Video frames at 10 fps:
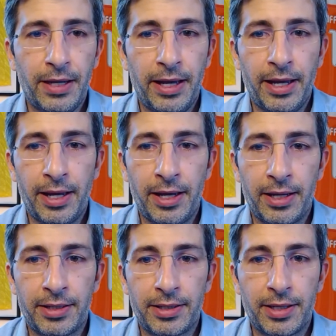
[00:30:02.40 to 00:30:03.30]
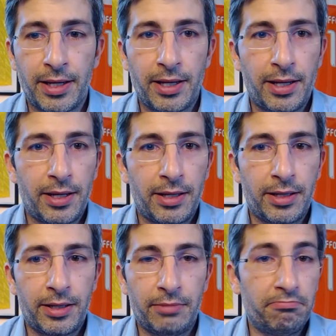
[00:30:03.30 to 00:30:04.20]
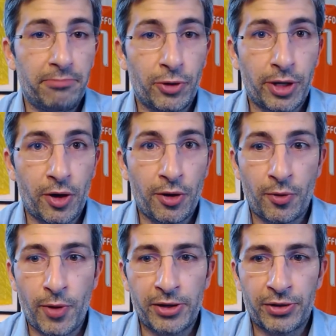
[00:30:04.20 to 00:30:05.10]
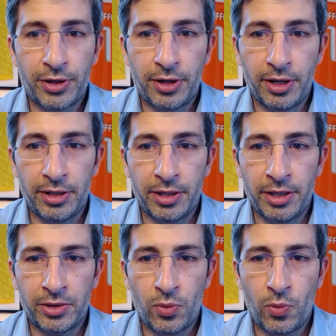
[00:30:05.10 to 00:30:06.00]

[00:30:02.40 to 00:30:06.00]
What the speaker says: And you can go and register. It is